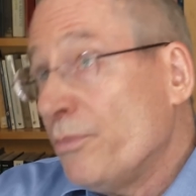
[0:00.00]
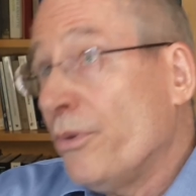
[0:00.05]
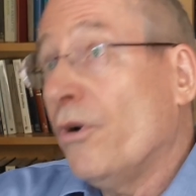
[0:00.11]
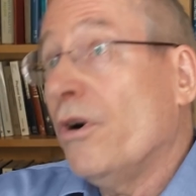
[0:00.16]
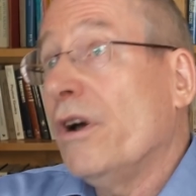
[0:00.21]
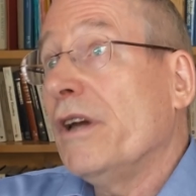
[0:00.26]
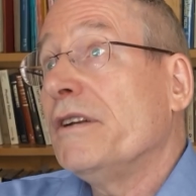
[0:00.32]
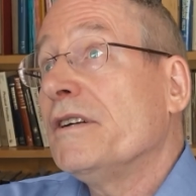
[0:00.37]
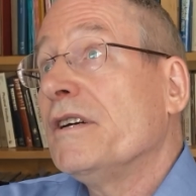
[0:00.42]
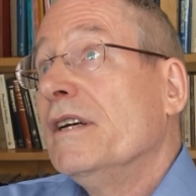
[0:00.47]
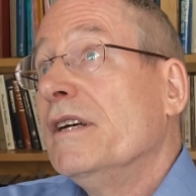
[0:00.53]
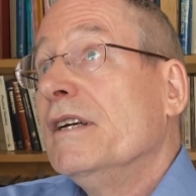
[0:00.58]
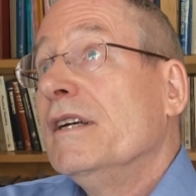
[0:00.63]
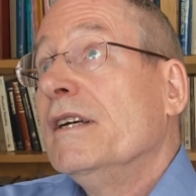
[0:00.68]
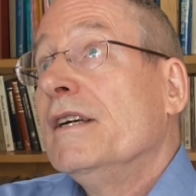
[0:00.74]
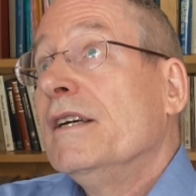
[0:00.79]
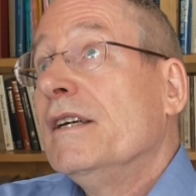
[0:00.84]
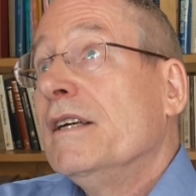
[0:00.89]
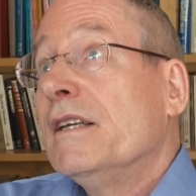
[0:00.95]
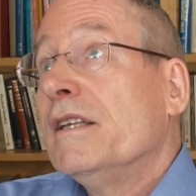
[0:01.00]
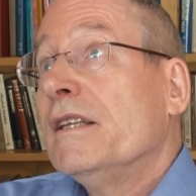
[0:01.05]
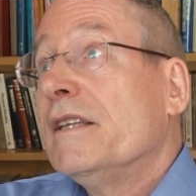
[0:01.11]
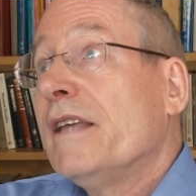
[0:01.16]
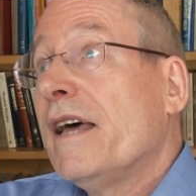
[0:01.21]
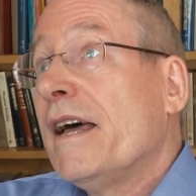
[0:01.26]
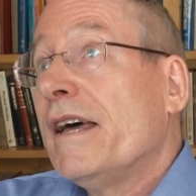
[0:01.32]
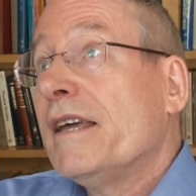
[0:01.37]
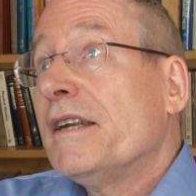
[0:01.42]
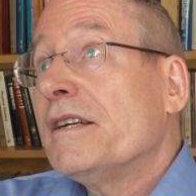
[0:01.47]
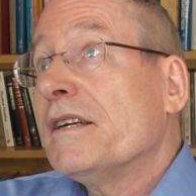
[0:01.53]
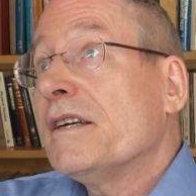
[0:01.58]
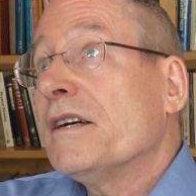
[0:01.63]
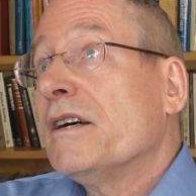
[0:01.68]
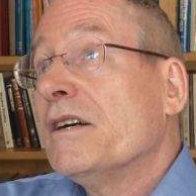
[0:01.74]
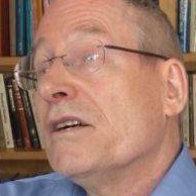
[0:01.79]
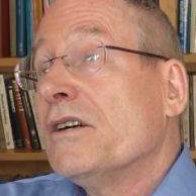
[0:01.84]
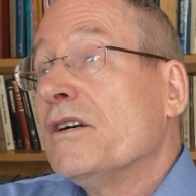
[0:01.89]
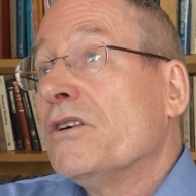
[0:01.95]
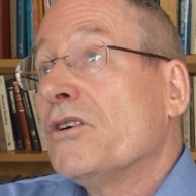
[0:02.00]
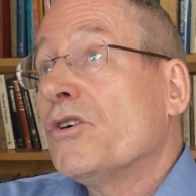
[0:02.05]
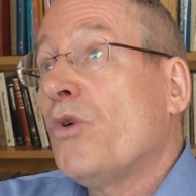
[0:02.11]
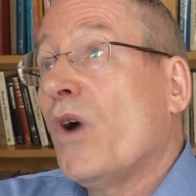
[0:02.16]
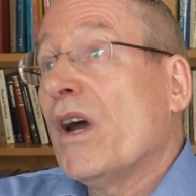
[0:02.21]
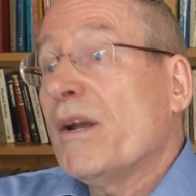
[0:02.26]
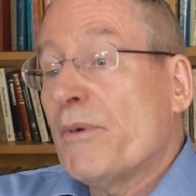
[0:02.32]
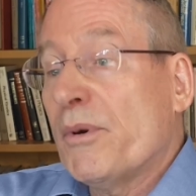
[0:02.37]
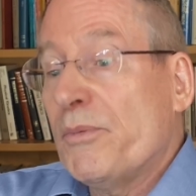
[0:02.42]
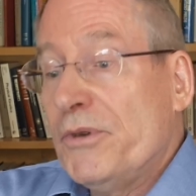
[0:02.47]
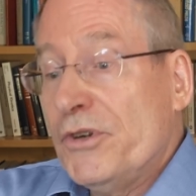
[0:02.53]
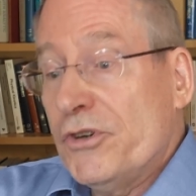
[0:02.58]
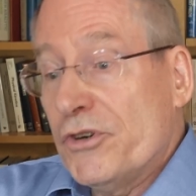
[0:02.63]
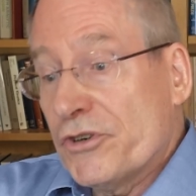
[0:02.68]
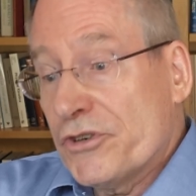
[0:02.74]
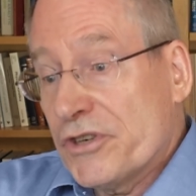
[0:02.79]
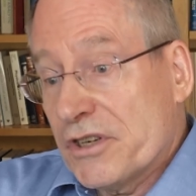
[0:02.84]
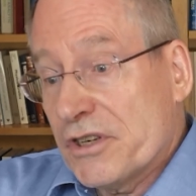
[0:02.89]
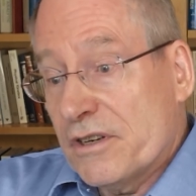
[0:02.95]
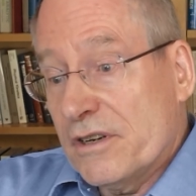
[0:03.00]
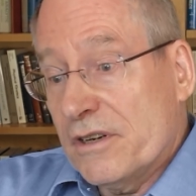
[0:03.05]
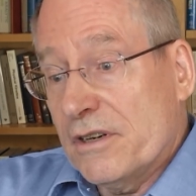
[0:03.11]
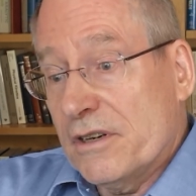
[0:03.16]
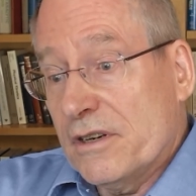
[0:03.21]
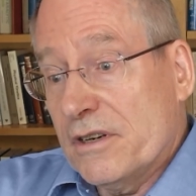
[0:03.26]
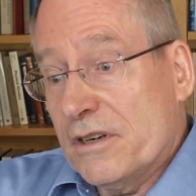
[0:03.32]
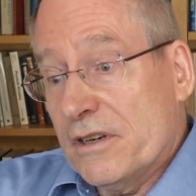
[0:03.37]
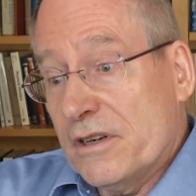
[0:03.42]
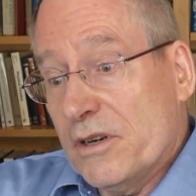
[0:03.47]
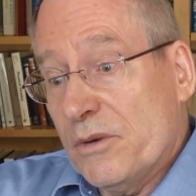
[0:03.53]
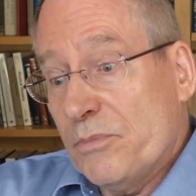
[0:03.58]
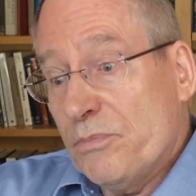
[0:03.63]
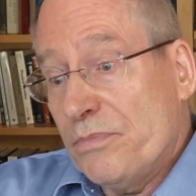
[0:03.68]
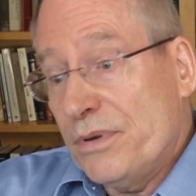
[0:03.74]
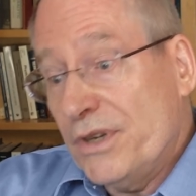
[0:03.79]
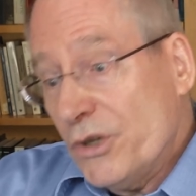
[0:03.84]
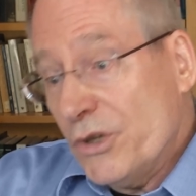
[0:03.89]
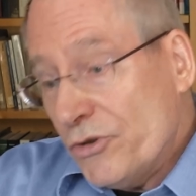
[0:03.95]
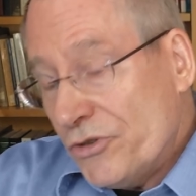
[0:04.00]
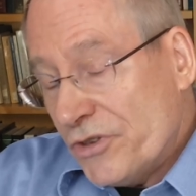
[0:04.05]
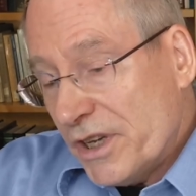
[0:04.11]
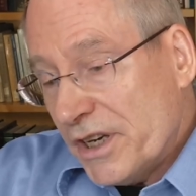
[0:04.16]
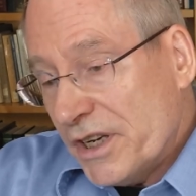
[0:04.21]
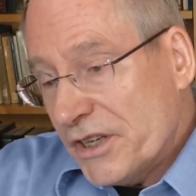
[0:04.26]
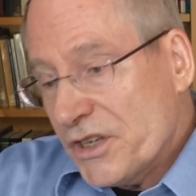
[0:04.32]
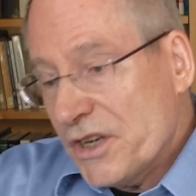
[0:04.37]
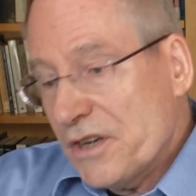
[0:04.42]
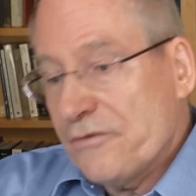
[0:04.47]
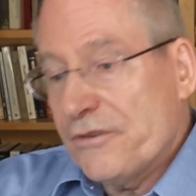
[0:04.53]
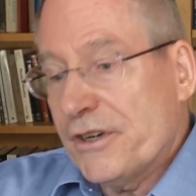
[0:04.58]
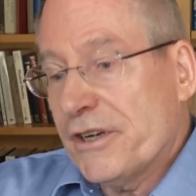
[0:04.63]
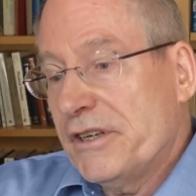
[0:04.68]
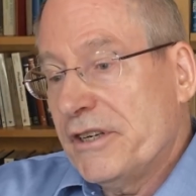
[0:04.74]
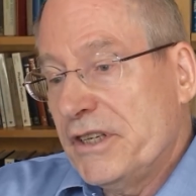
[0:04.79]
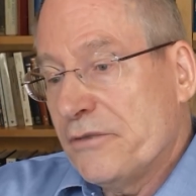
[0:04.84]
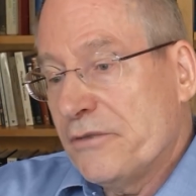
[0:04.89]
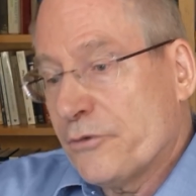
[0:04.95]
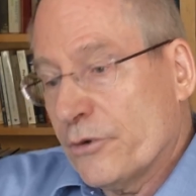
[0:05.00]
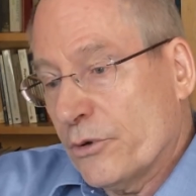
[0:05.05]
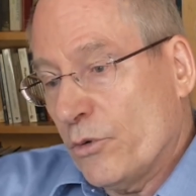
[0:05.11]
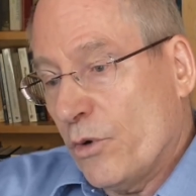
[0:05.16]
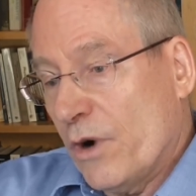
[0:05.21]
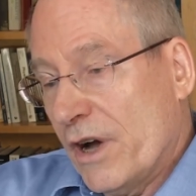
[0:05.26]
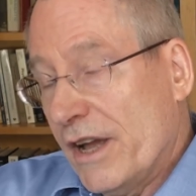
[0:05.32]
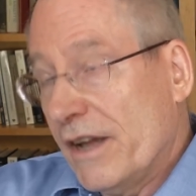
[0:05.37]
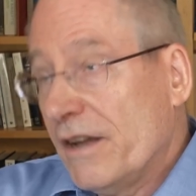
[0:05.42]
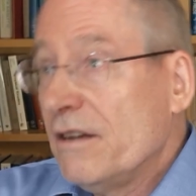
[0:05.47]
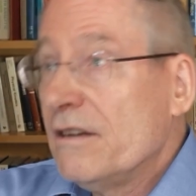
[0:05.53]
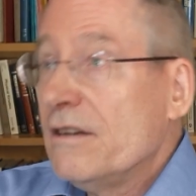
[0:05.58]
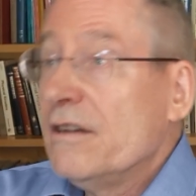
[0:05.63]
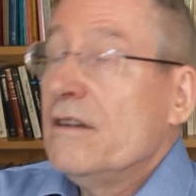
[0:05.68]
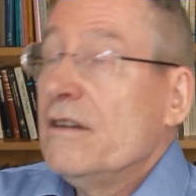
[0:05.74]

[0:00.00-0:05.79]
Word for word: point that quantum computers compute things in a very different way